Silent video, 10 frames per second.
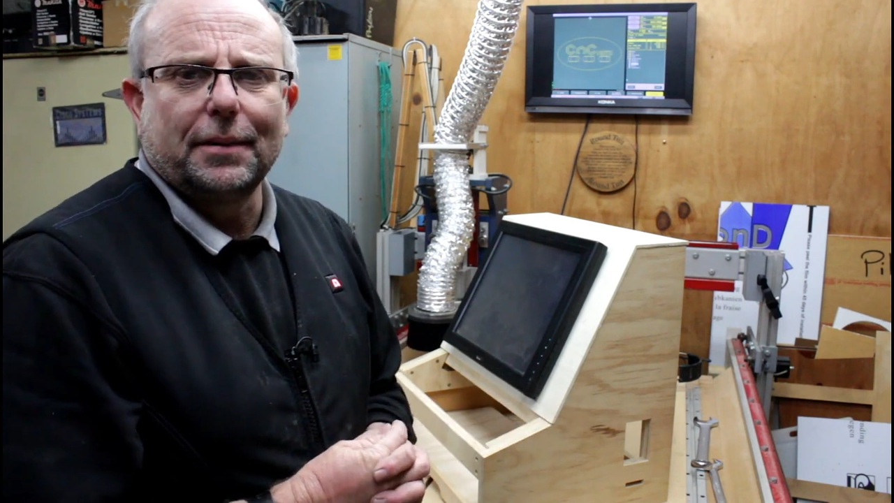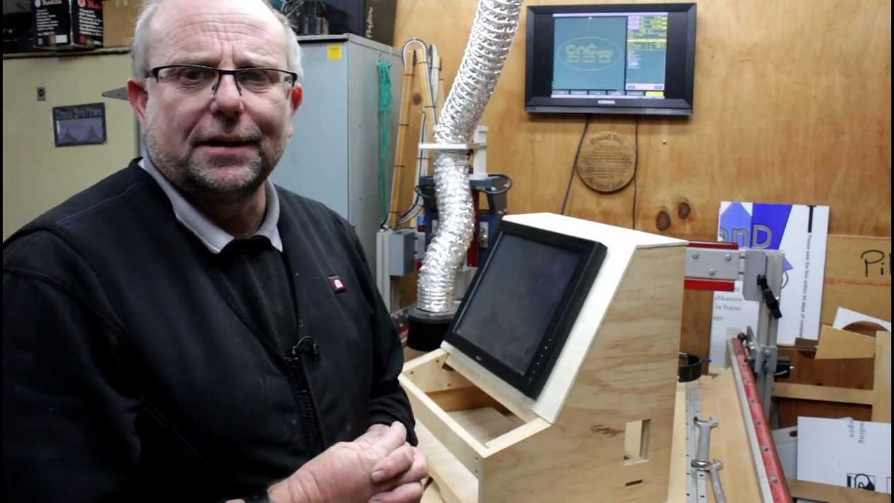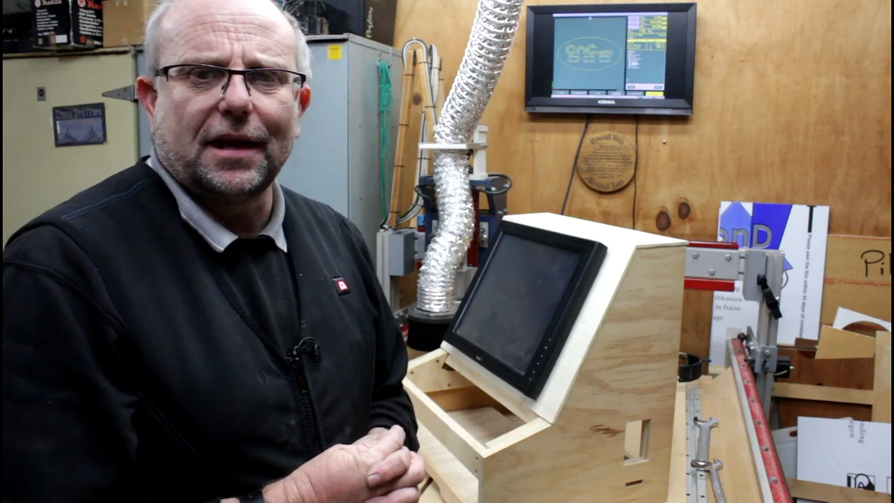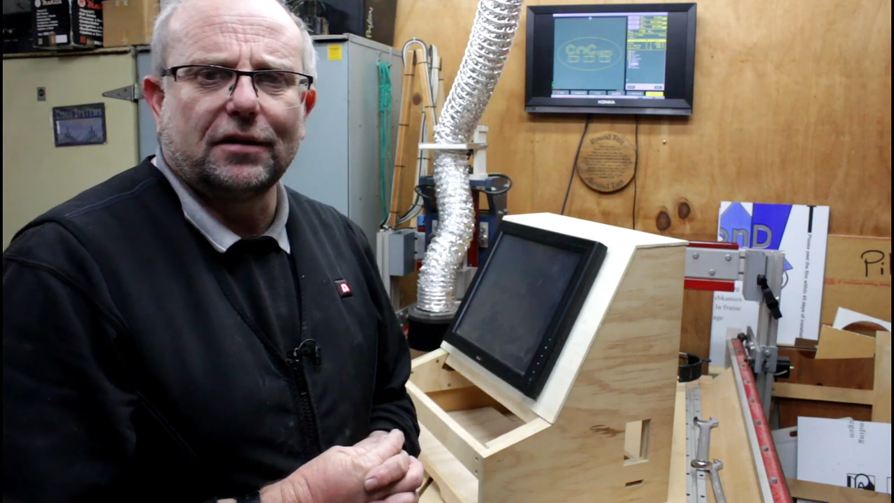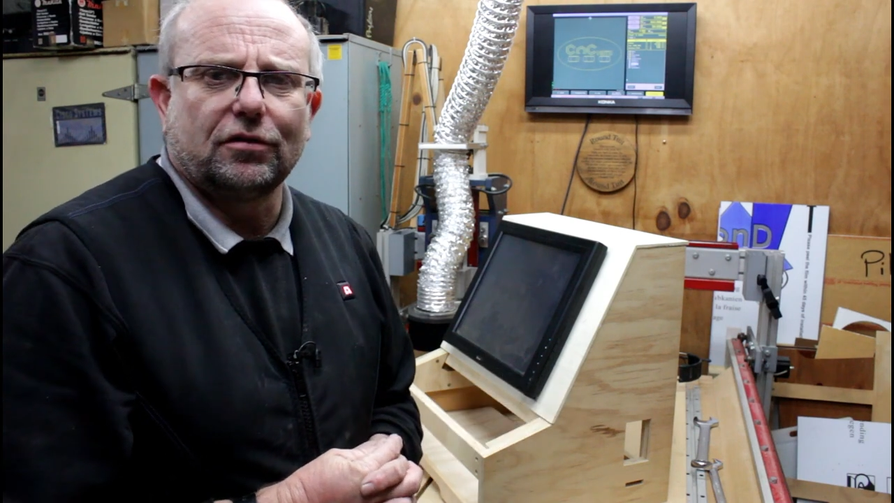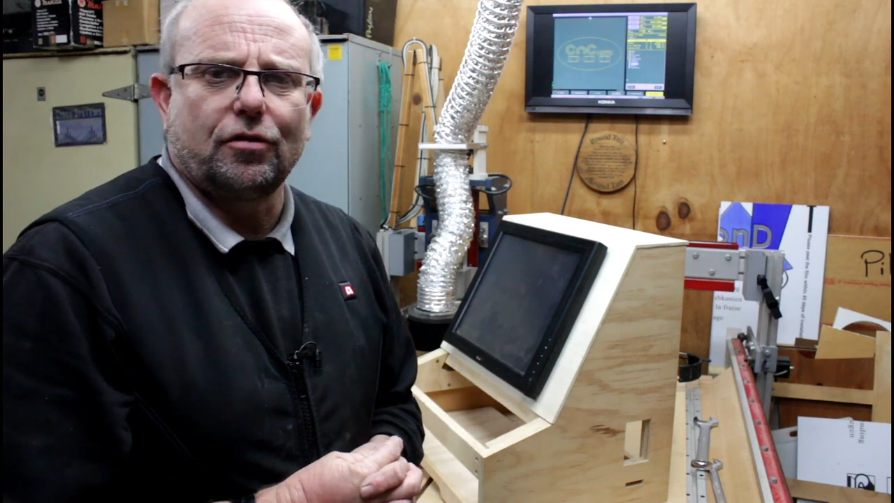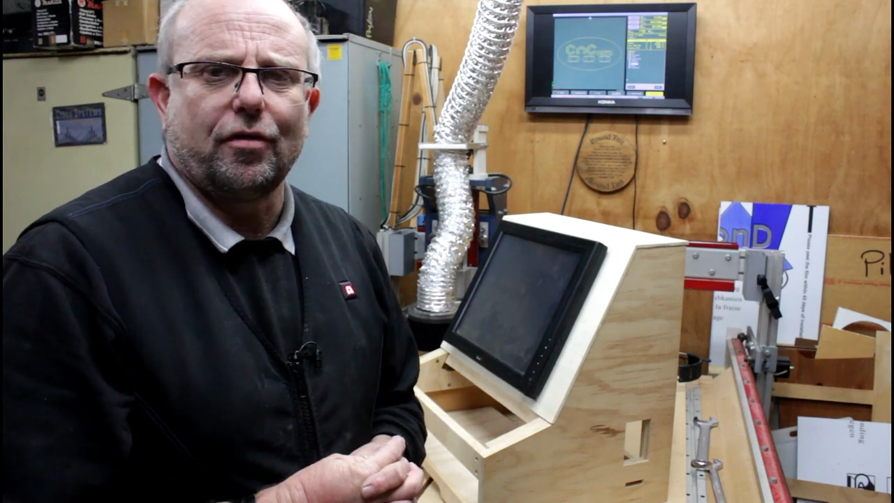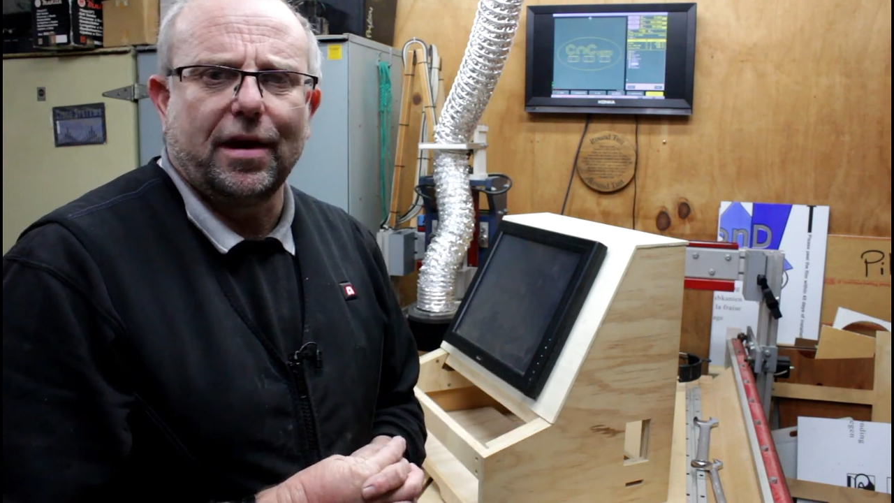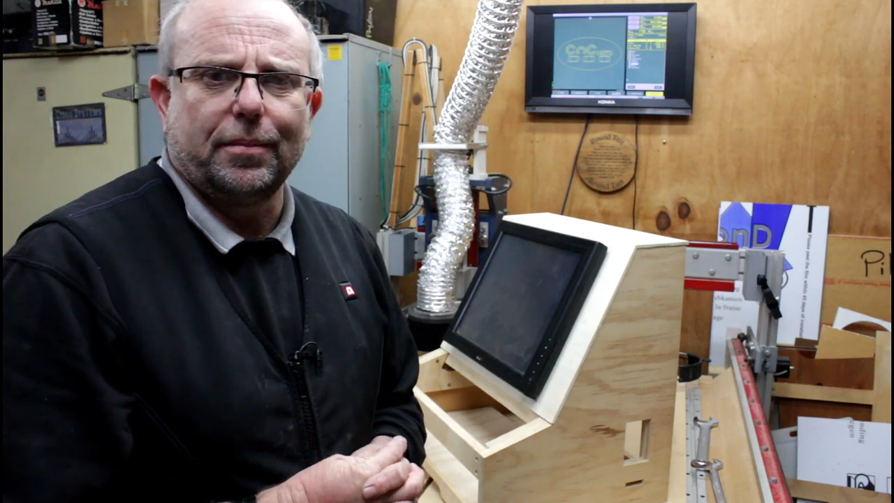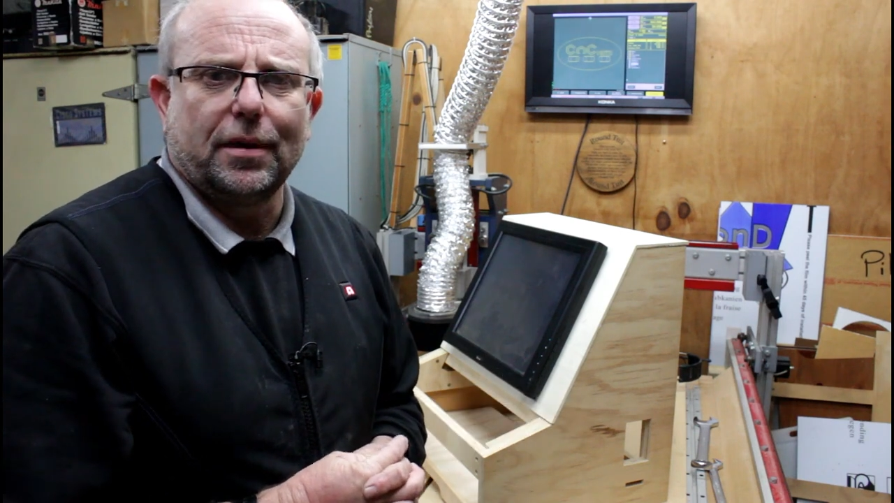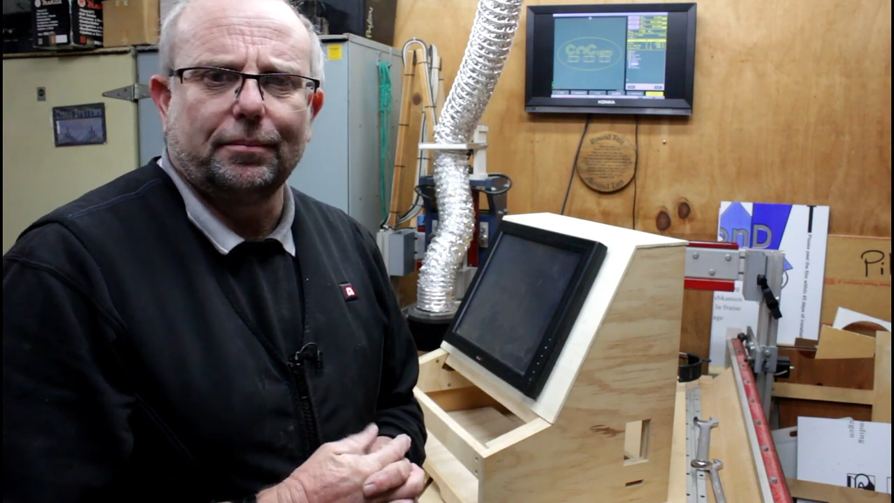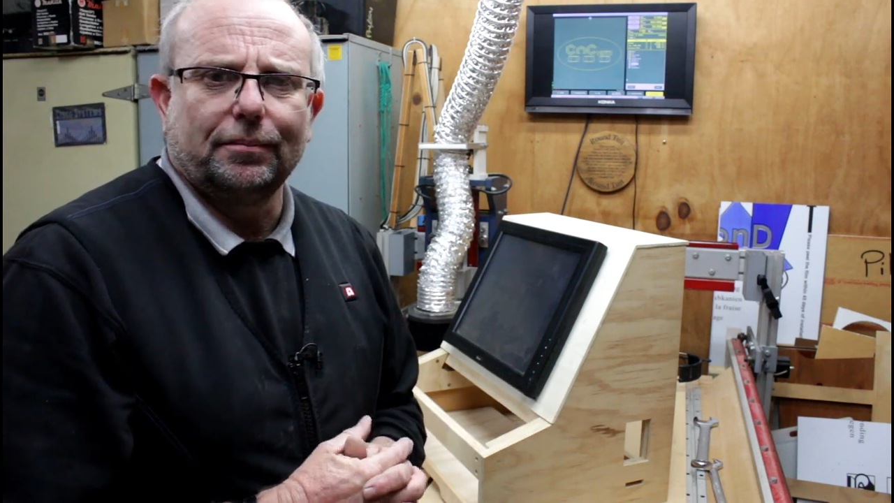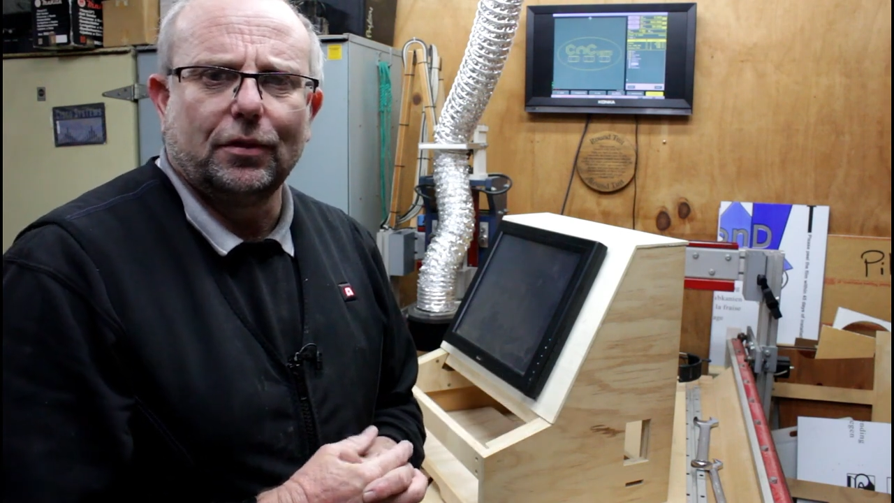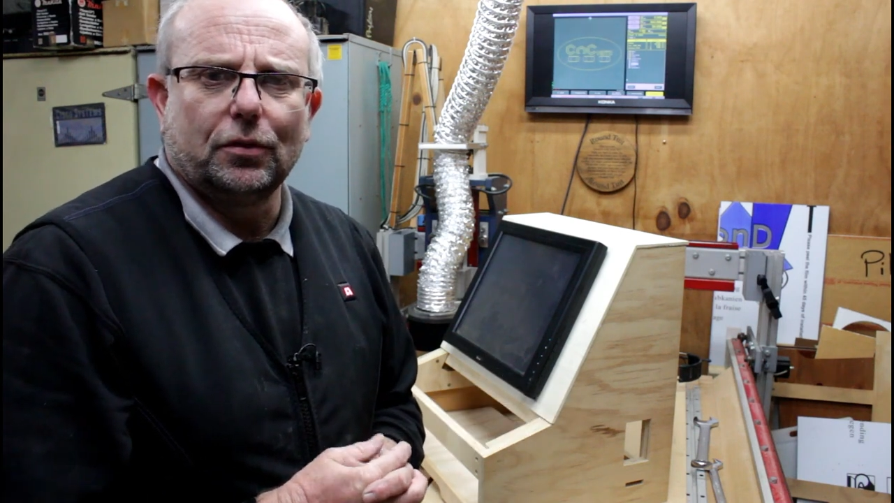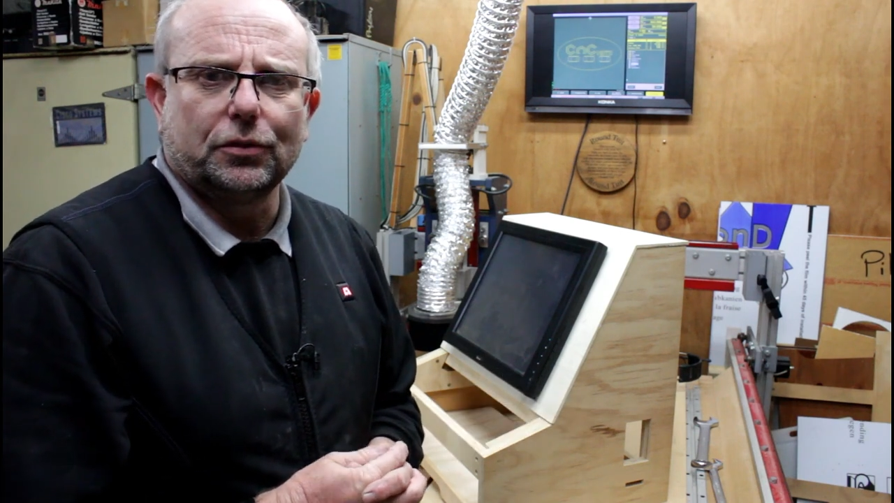dust trap, I'm
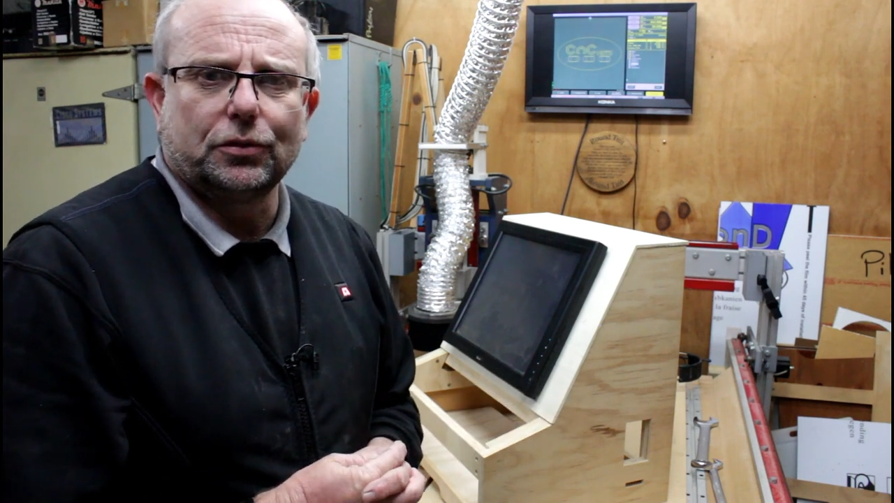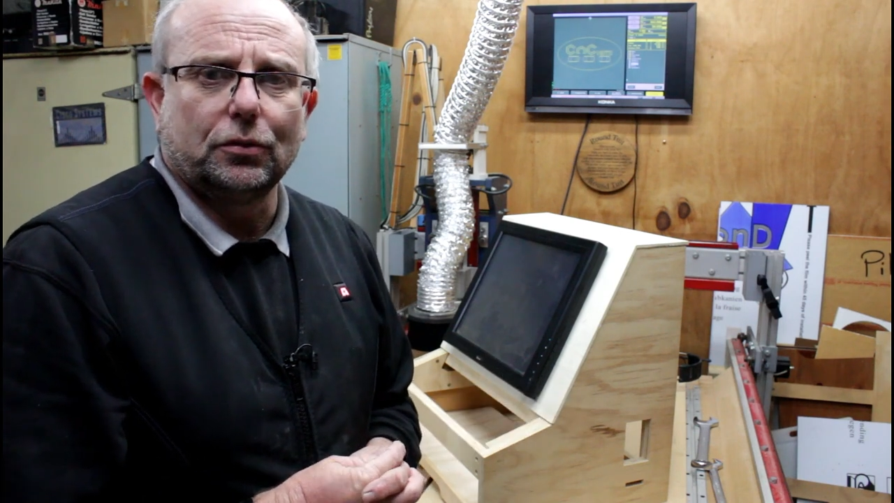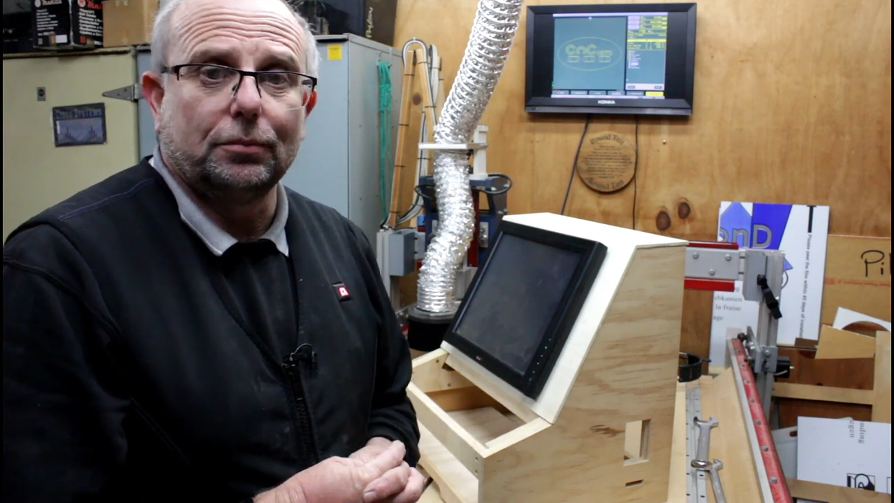not sure.